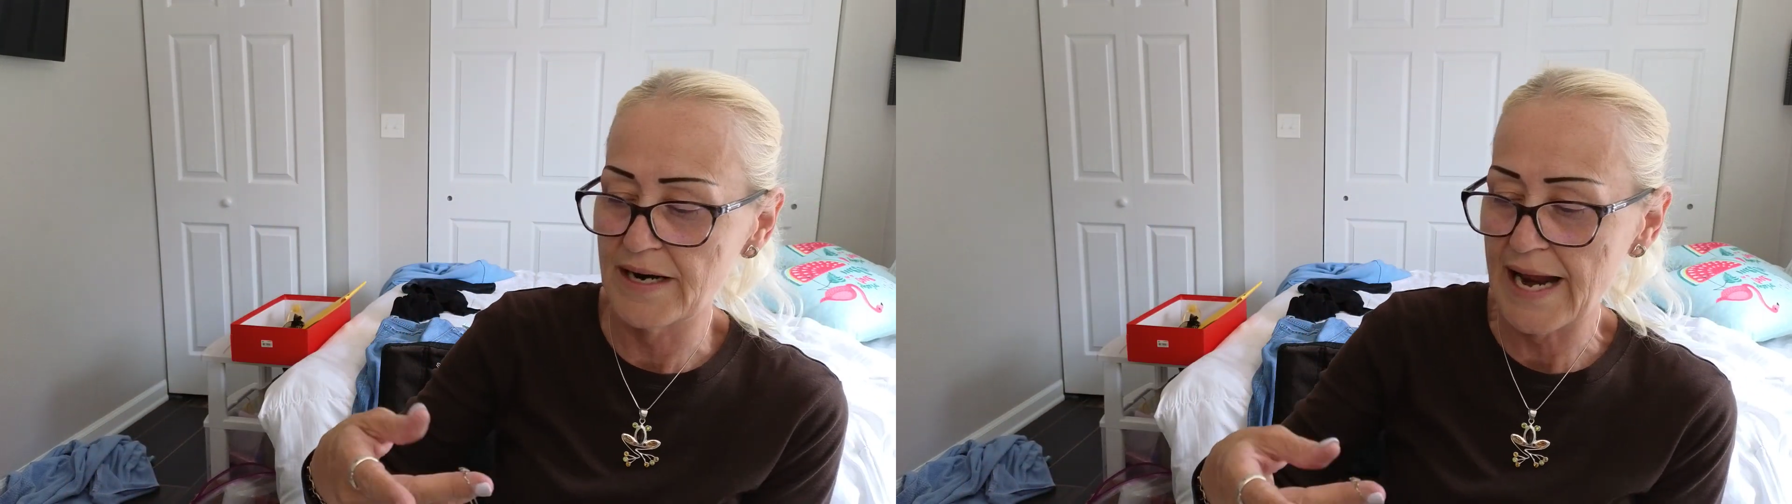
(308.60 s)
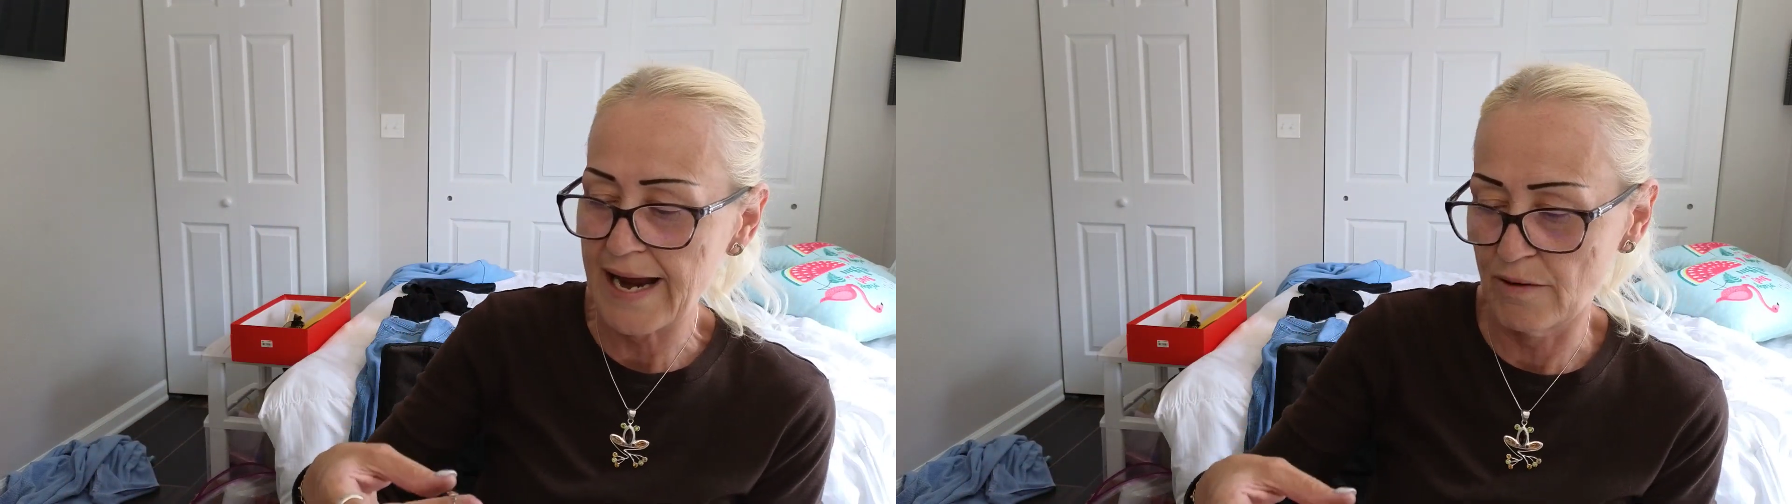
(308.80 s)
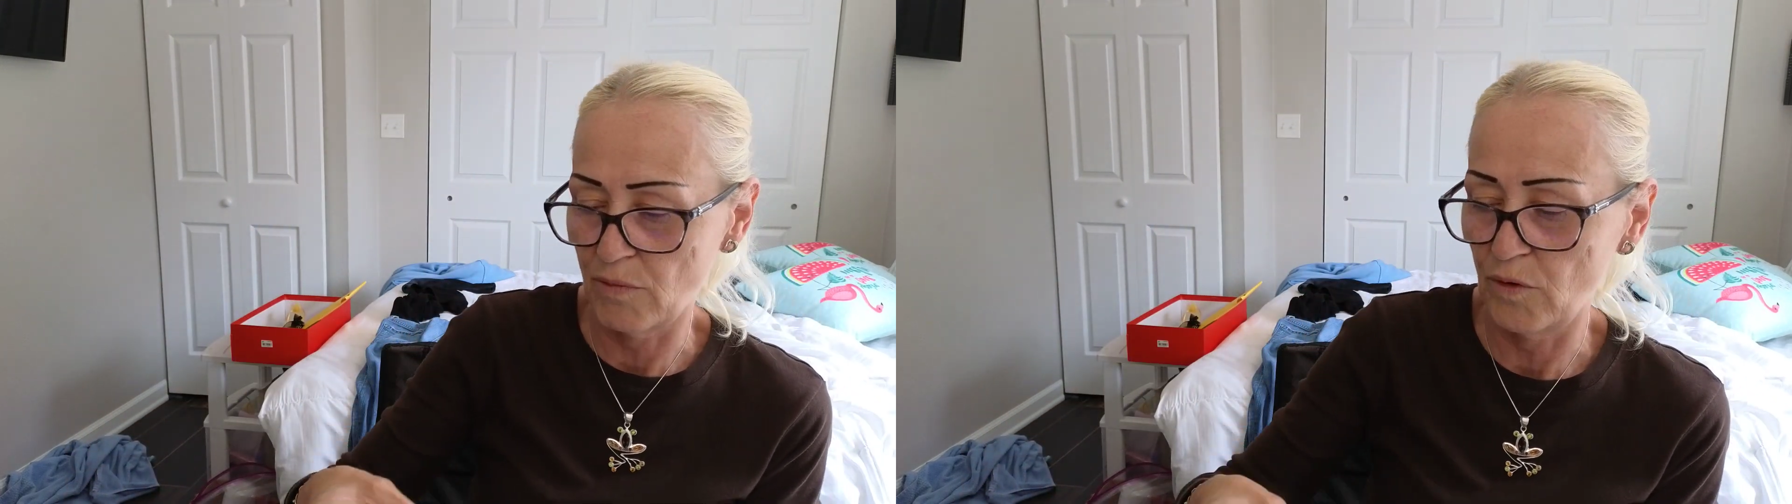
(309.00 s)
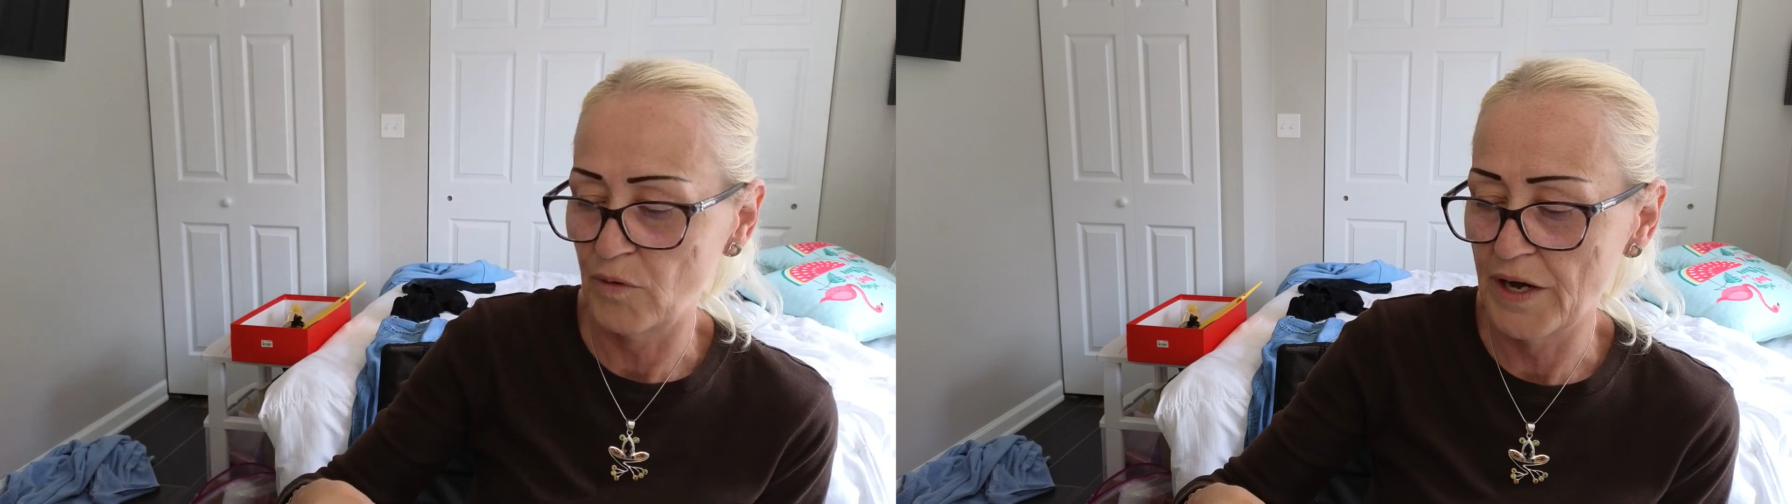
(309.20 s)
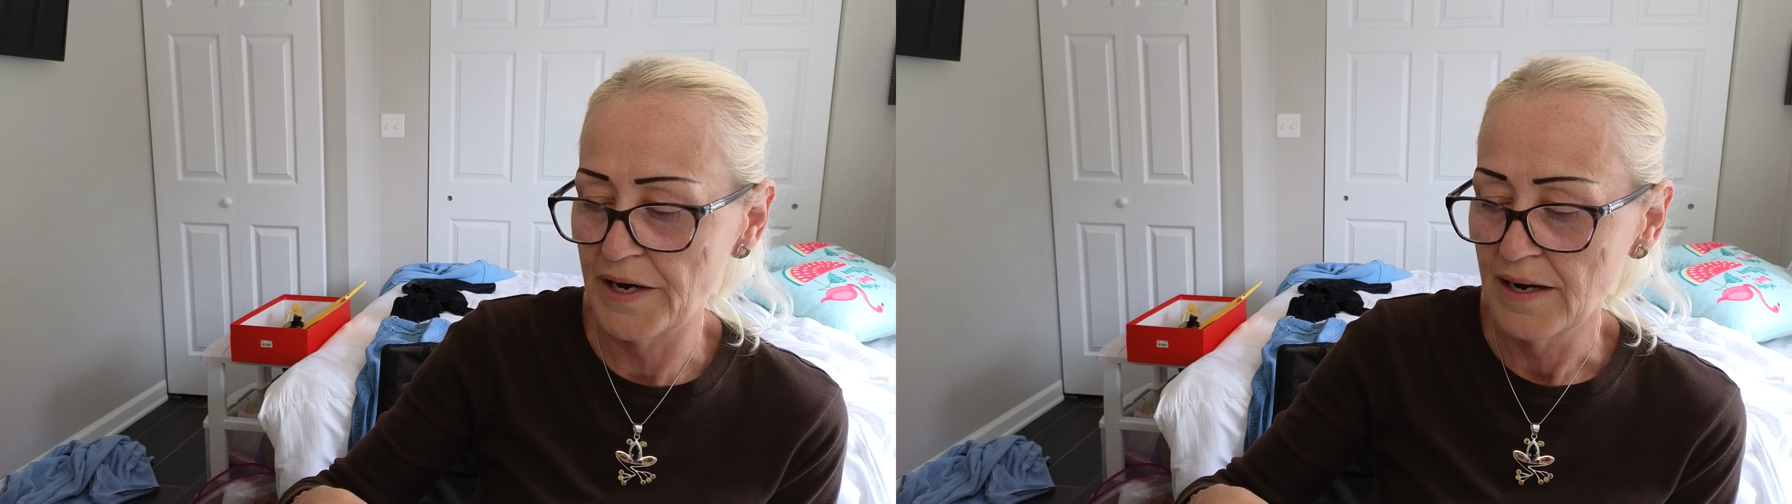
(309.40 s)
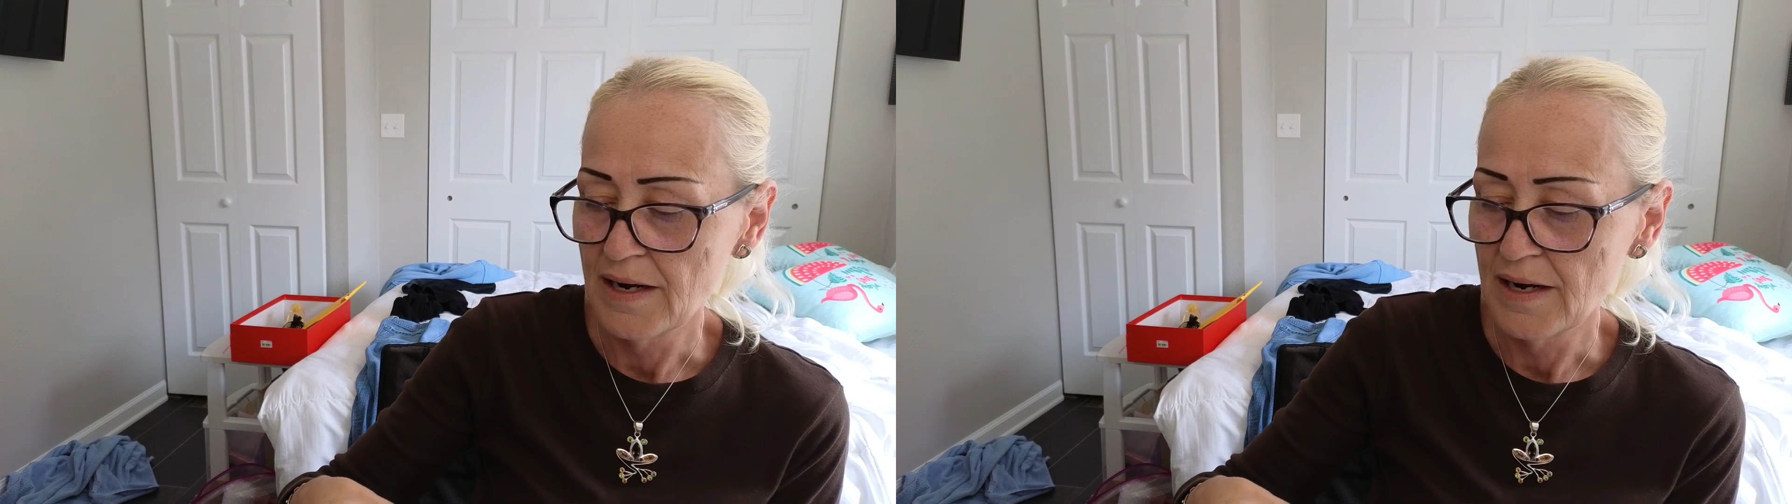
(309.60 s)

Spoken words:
animal one.